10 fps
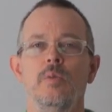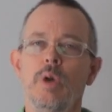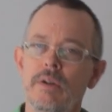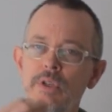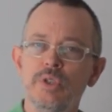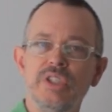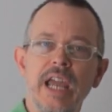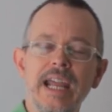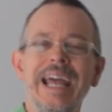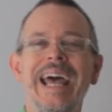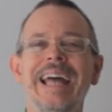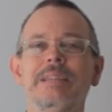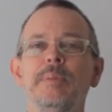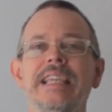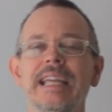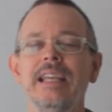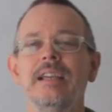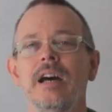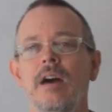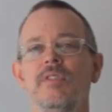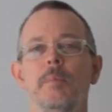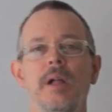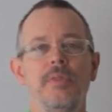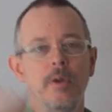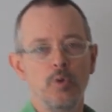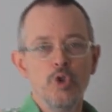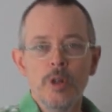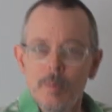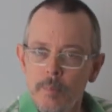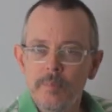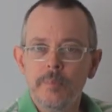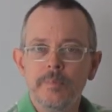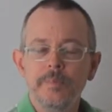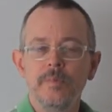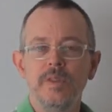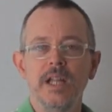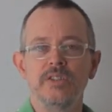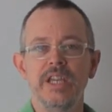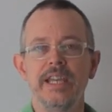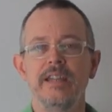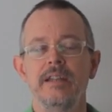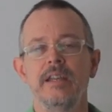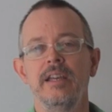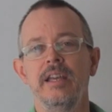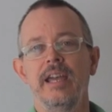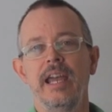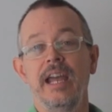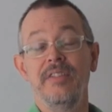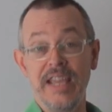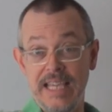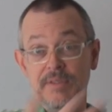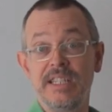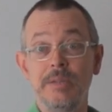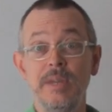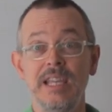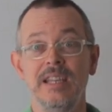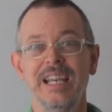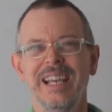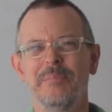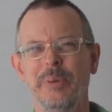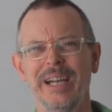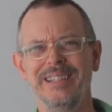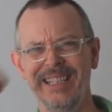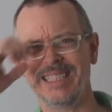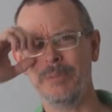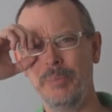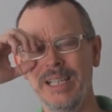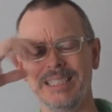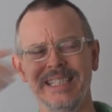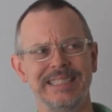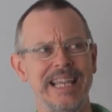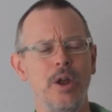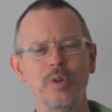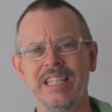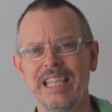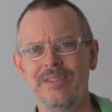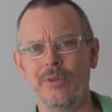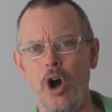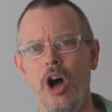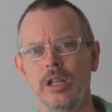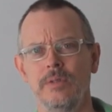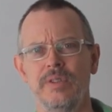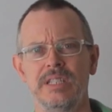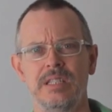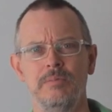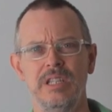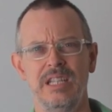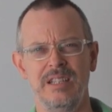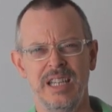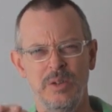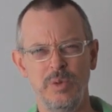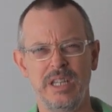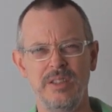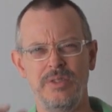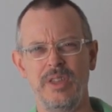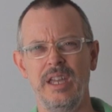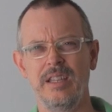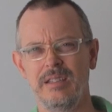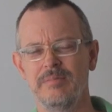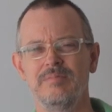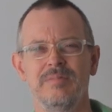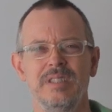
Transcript: Whatever you say at the beginning of the month, they'll take it and they give it to me. But it's a business. They don't give all of it to me. We can thank